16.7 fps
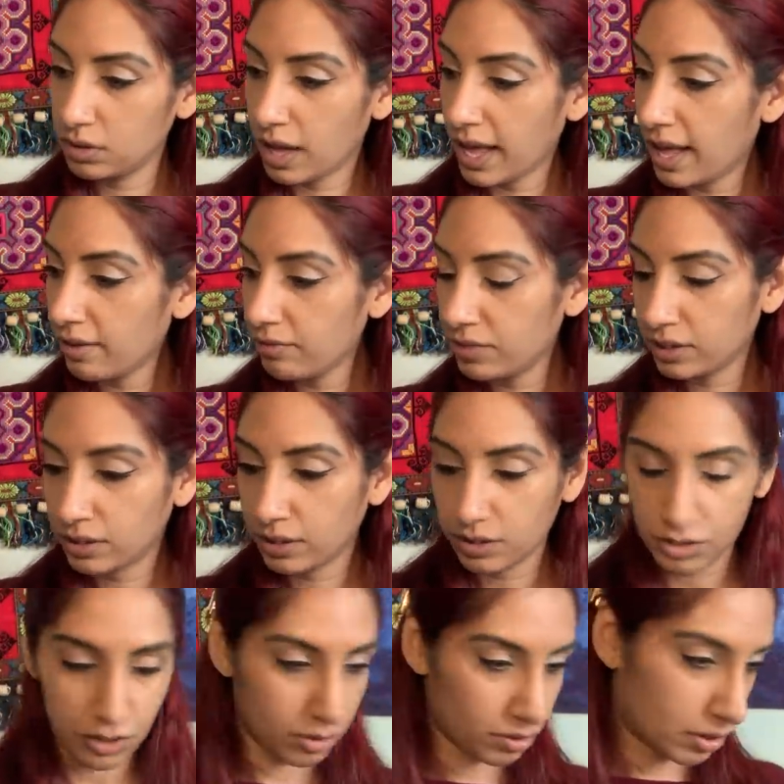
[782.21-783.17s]
I have the
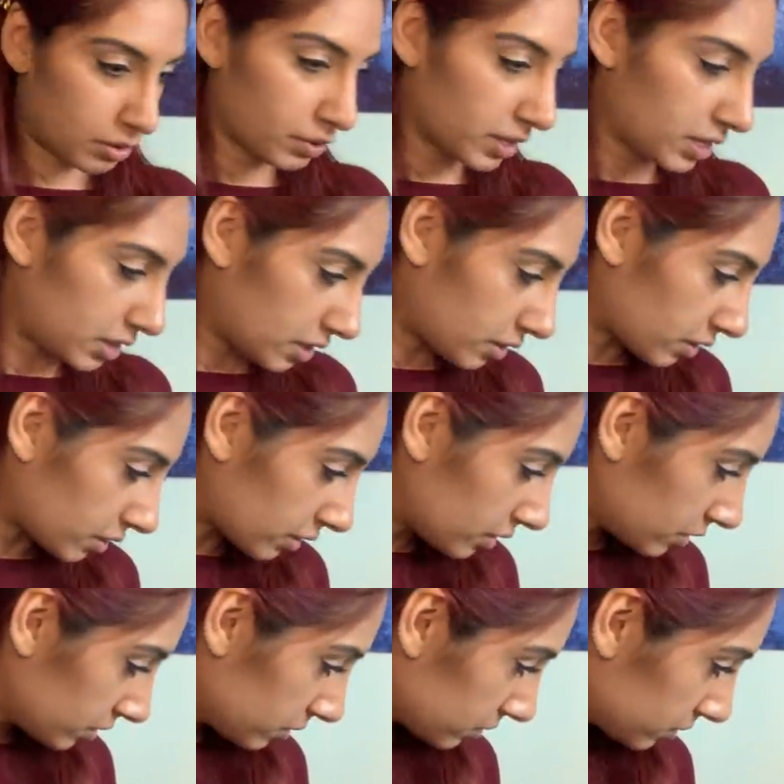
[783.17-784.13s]
good tarot here.